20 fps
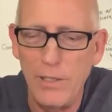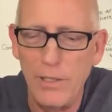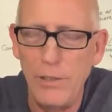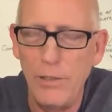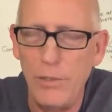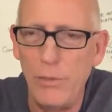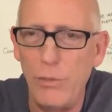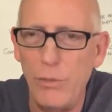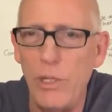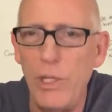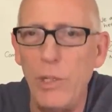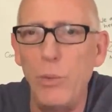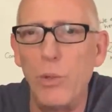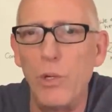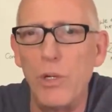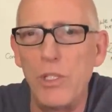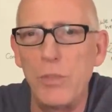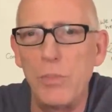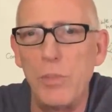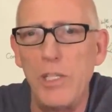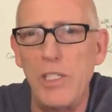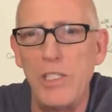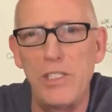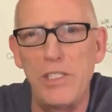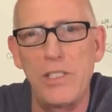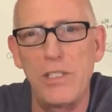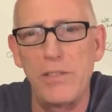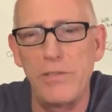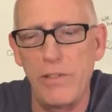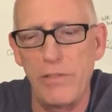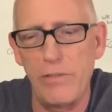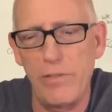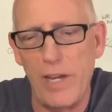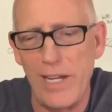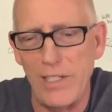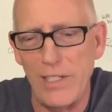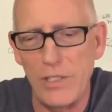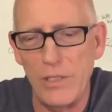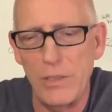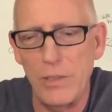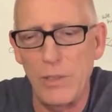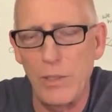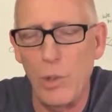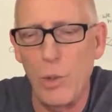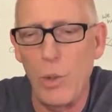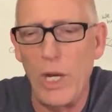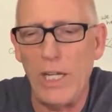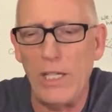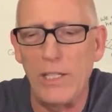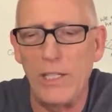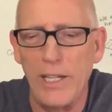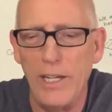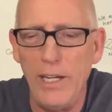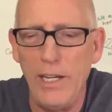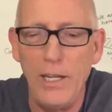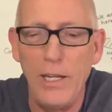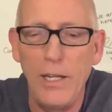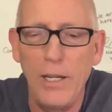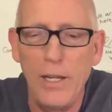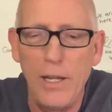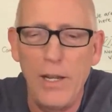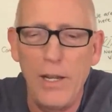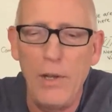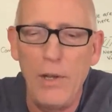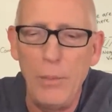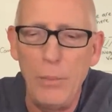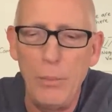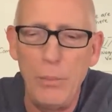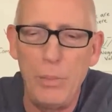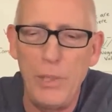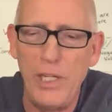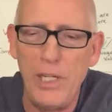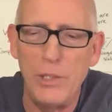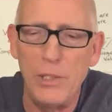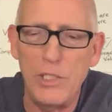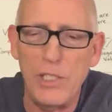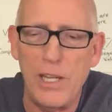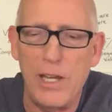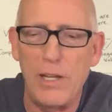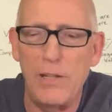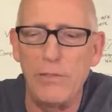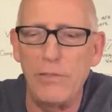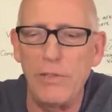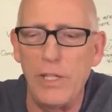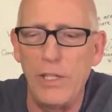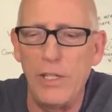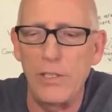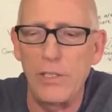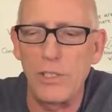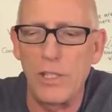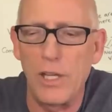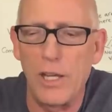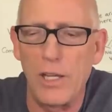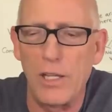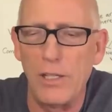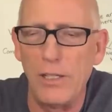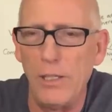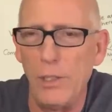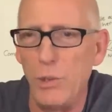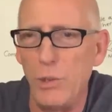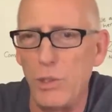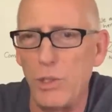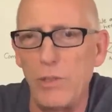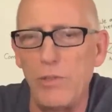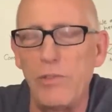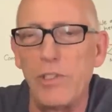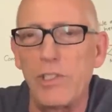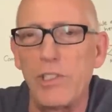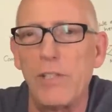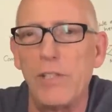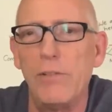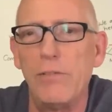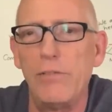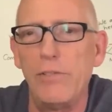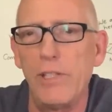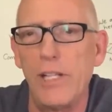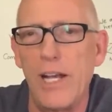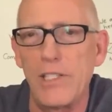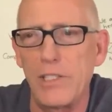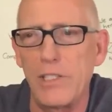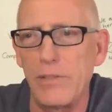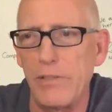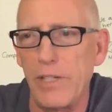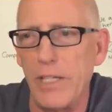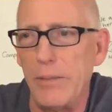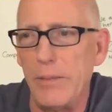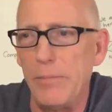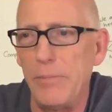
three worst pieces of advice quickly. Be yourself is a loser philosophy.